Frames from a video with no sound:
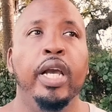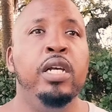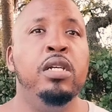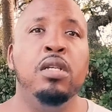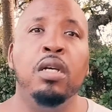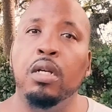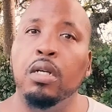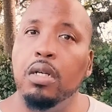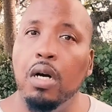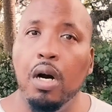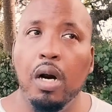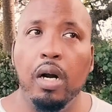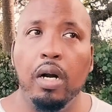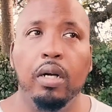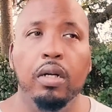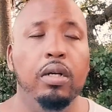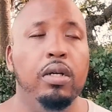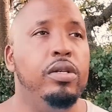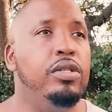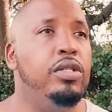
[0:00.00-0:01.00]
He's in a
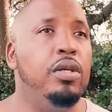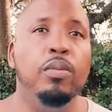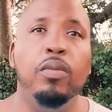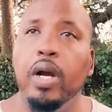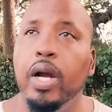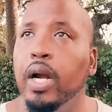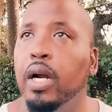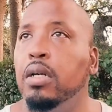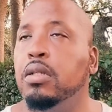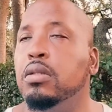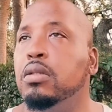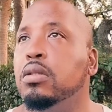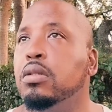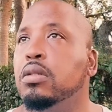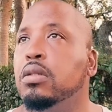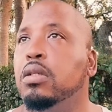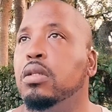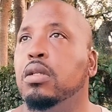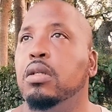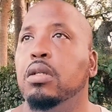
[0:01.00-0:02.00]
car somewhere,
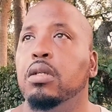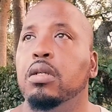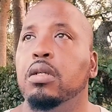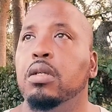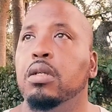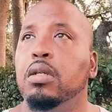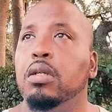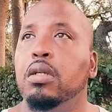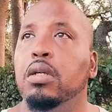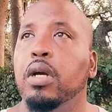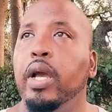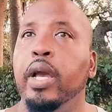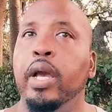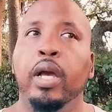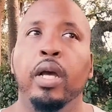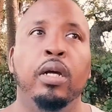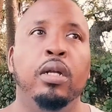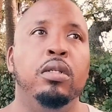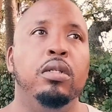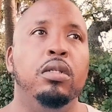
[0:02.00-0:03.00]

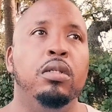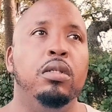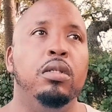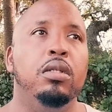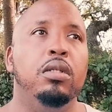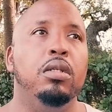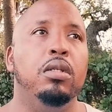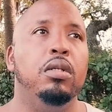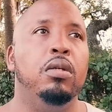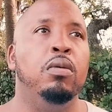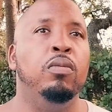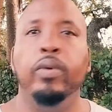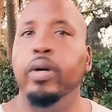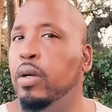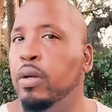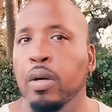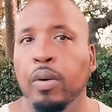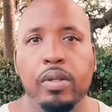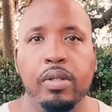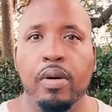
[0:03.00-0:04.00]
and
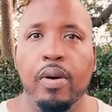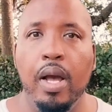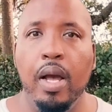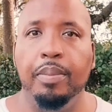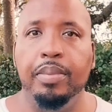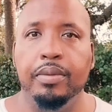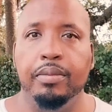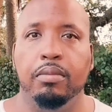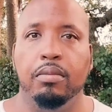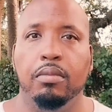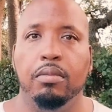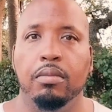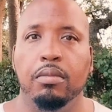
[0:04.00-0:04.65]
we don't know what's gonna happen.